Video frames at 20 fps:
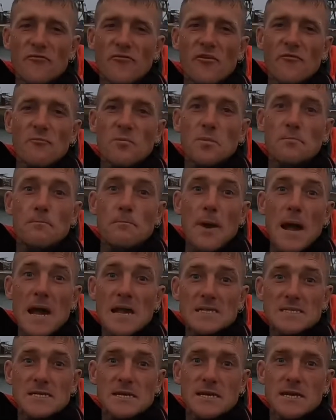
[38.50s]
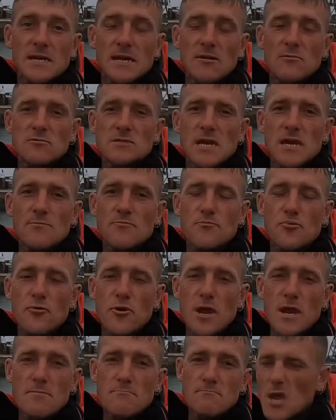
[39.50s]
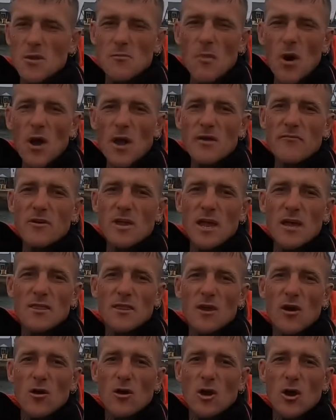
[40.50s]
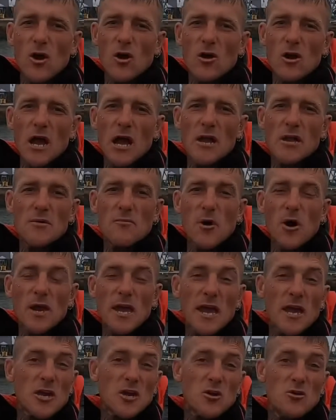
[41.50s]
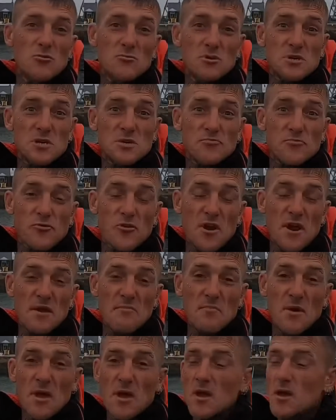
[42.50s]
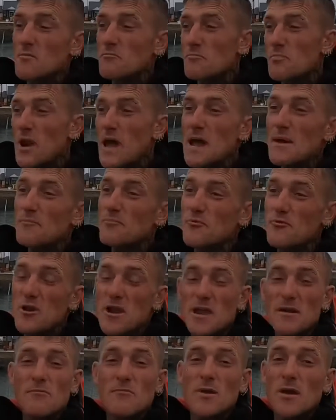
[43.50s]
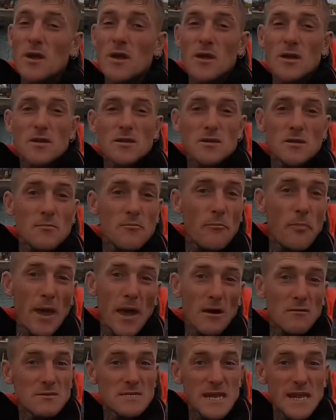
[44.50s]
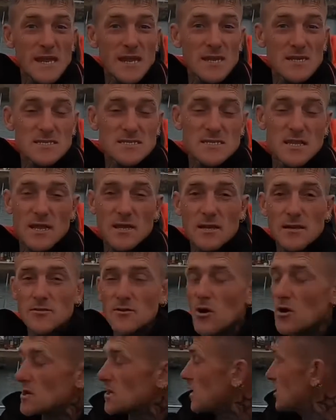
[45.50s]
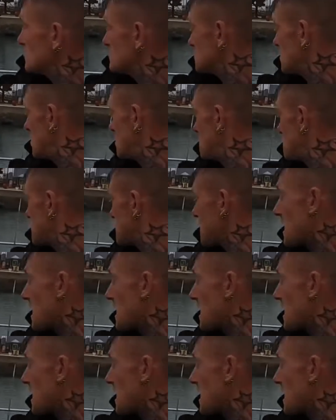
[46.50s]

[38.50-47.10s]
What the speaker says: for bass, gilthead bream. You might even get the odd conger, you might get a cooch's bream, black bream, pouting as the night goes on. But